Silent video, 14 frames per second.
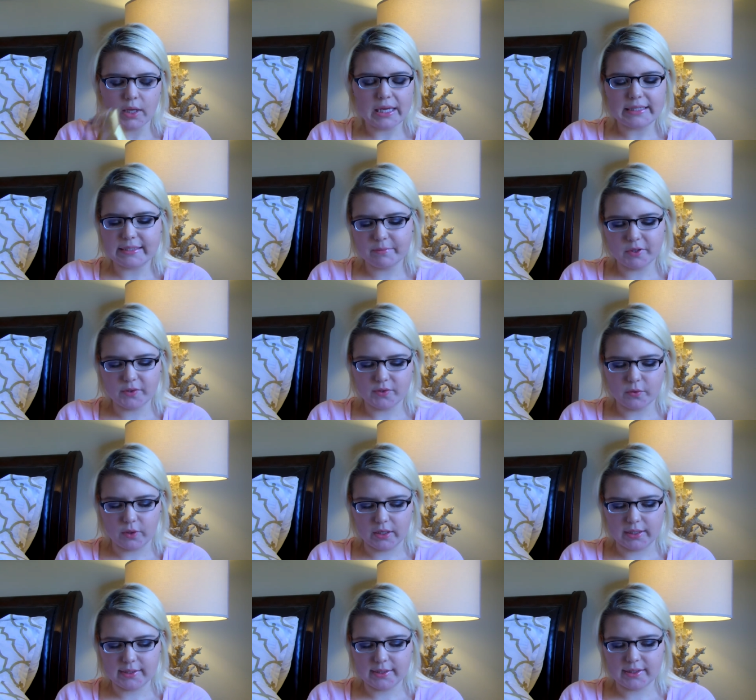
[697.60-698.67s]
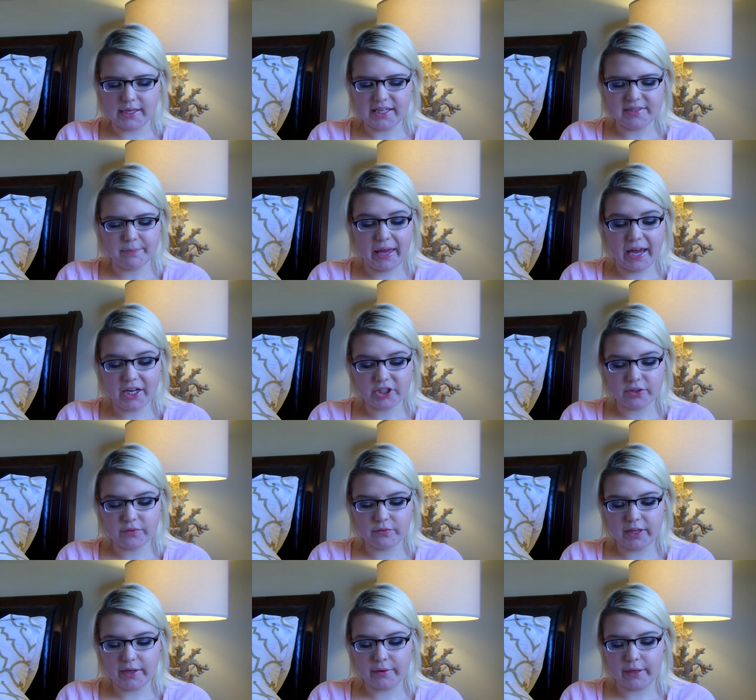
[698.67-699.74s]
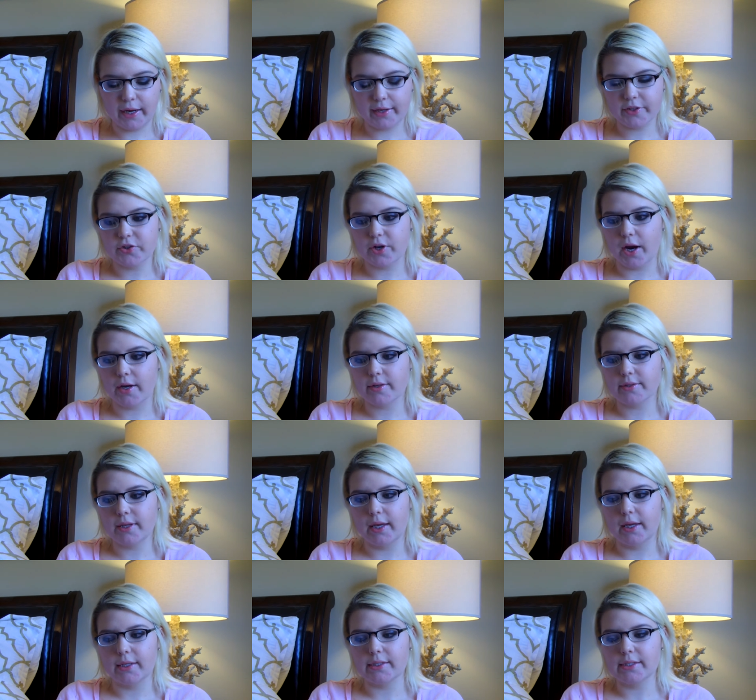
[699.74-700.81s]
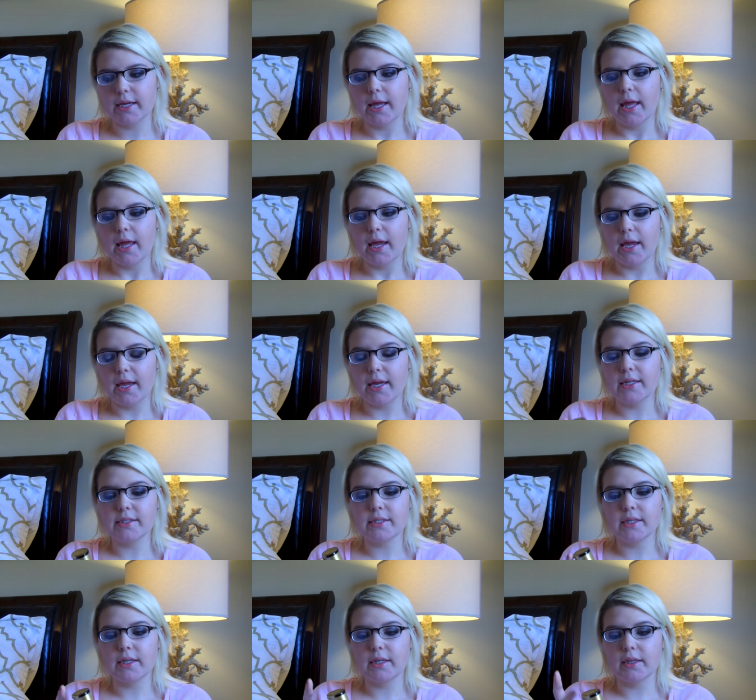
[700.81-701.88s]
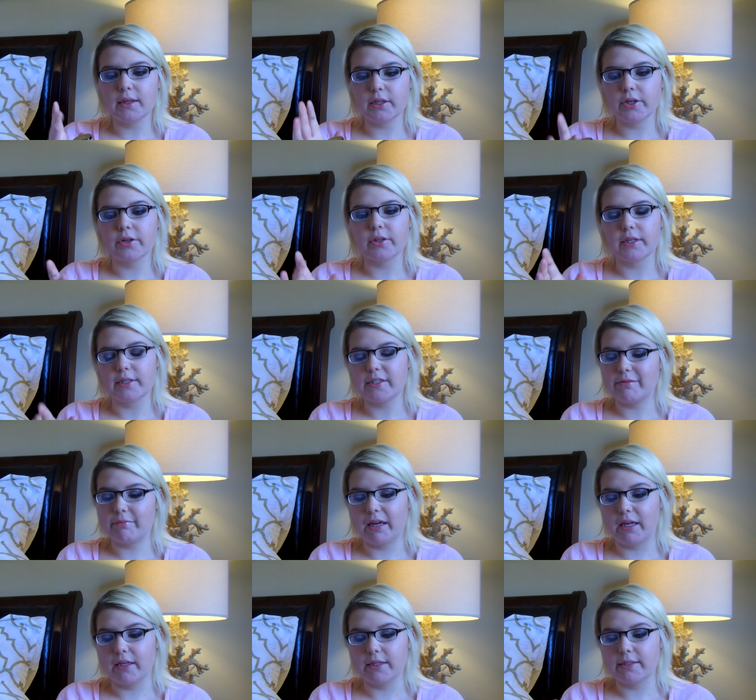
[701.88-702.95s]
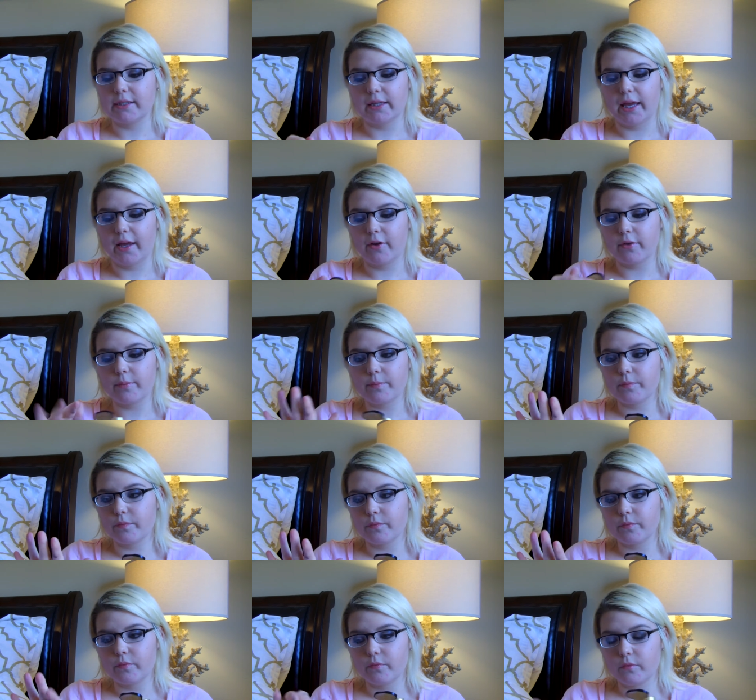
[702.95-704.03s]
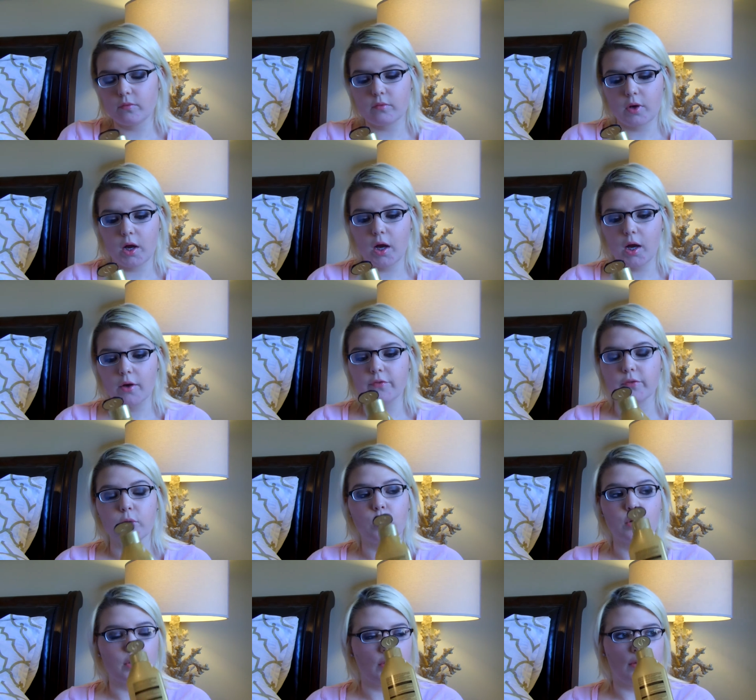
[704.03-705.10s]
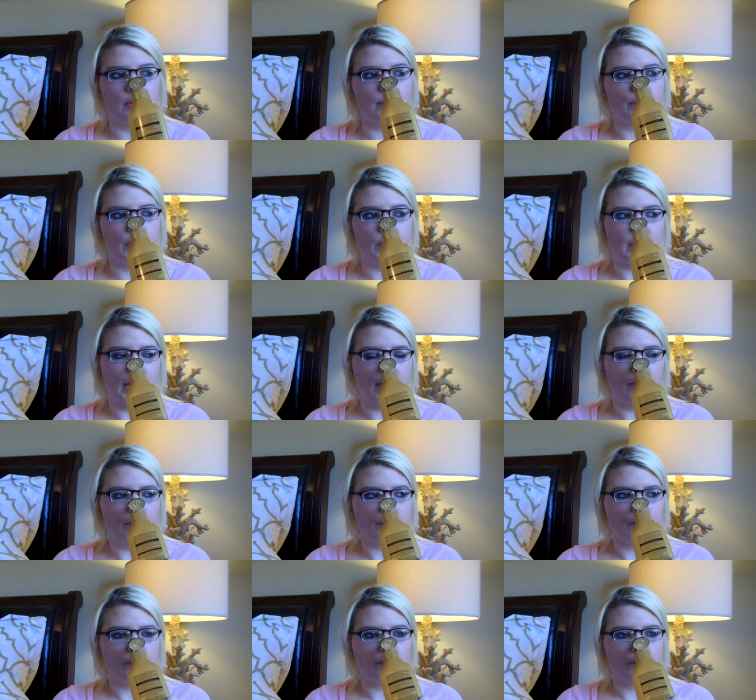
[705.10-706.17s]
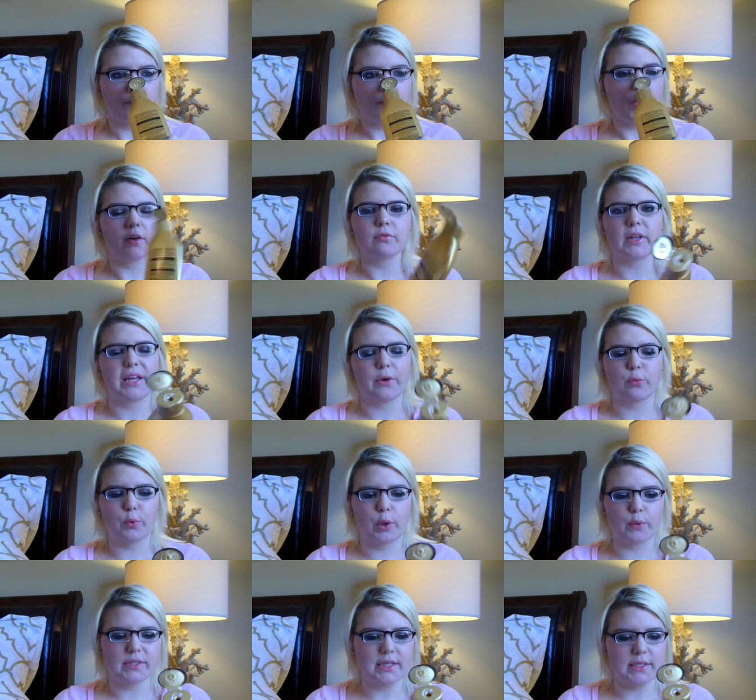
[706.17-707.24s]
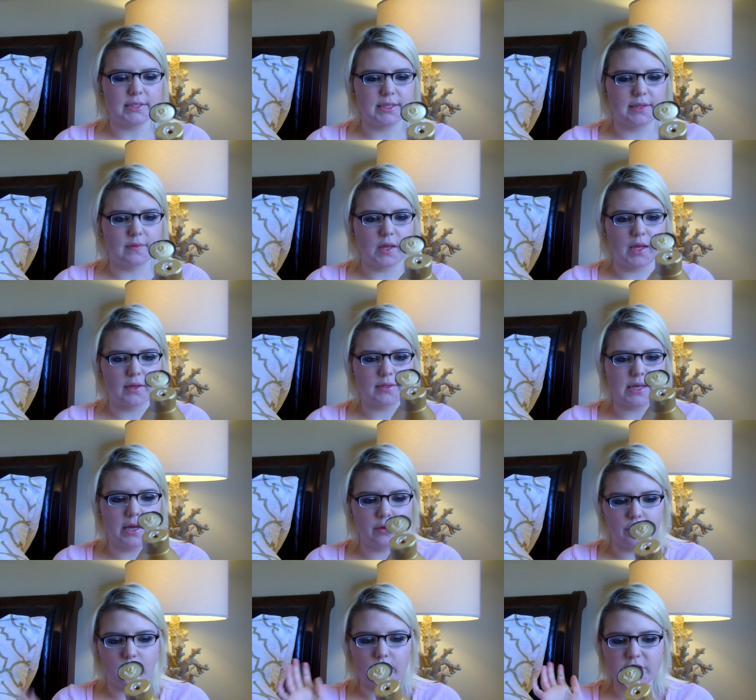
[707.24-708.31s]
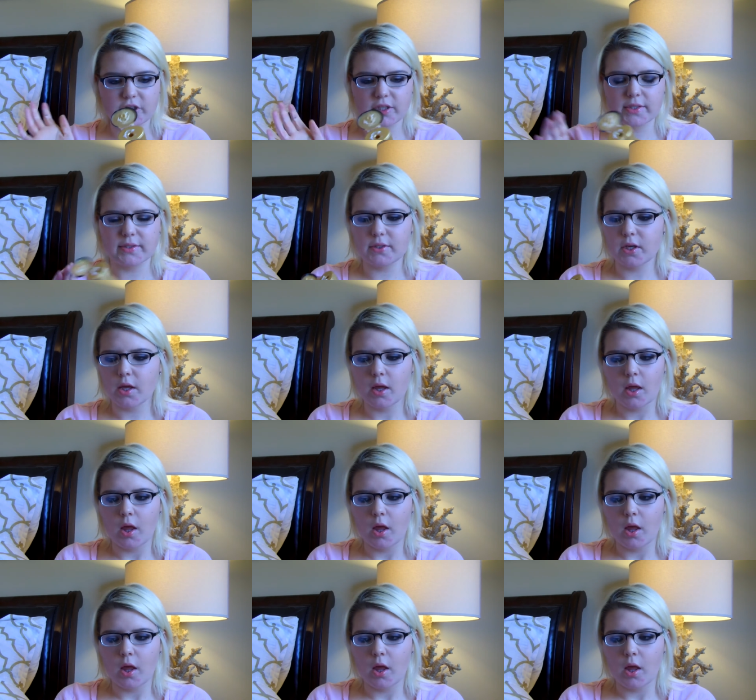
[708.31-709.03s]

It smells so good. It says it has passion flower extracts and it literally smells like a floral bouquet of like roses and things. I don't know. It's just